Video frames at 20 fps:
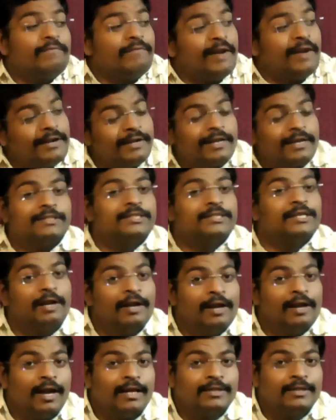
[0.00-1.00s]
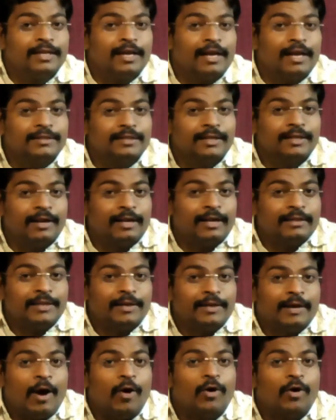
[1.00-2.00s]
they went as a, as a, as a, as
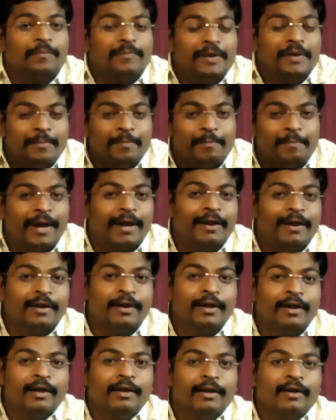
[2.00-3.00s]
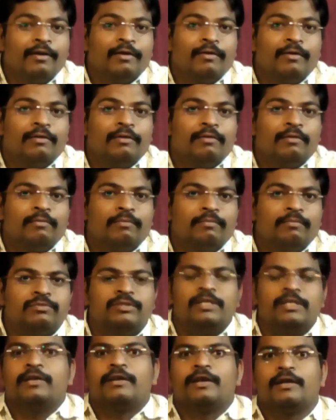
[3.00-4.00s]
a army men
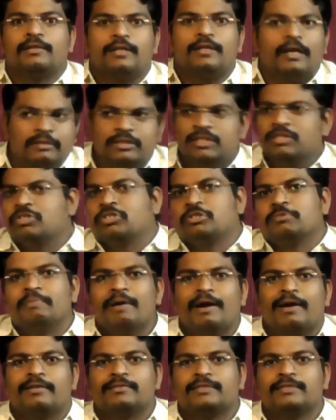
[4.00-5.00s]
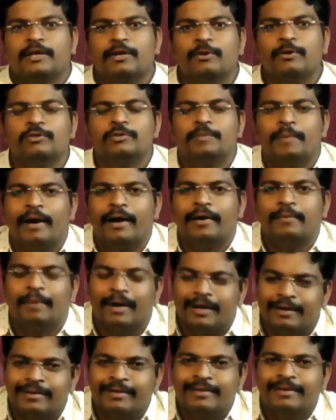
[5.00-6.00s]
thinking that this man is a huge man,
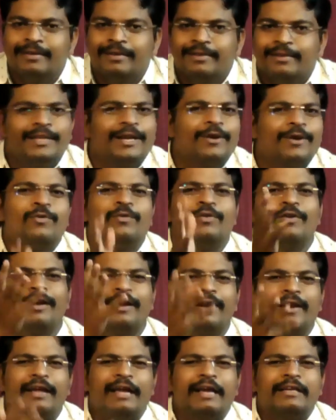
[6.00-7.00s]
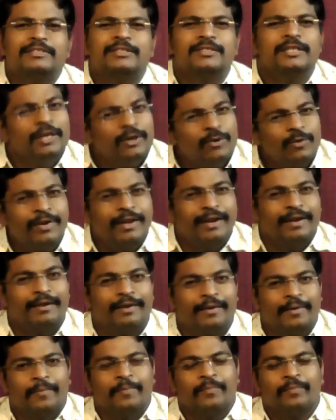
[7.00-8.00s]
but they could not execute it
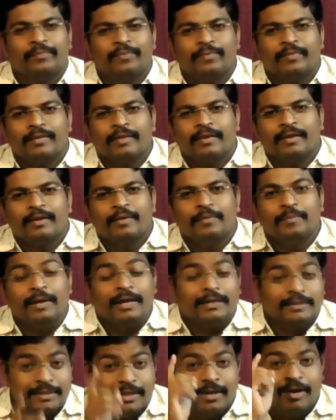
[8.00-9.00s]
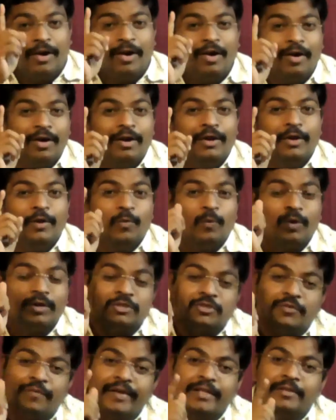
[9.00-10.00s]
because God
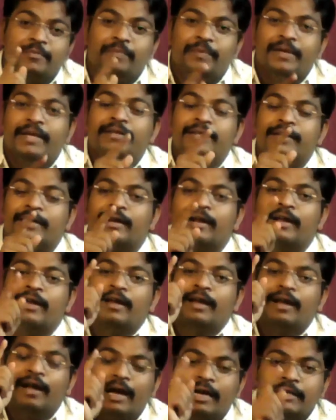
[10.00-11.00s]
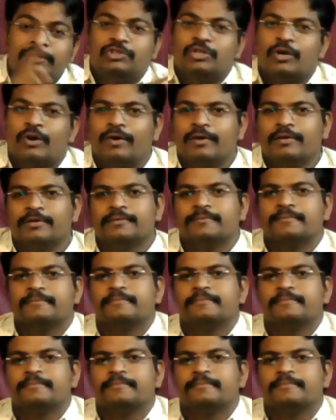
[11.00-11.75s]
was with Peter and John.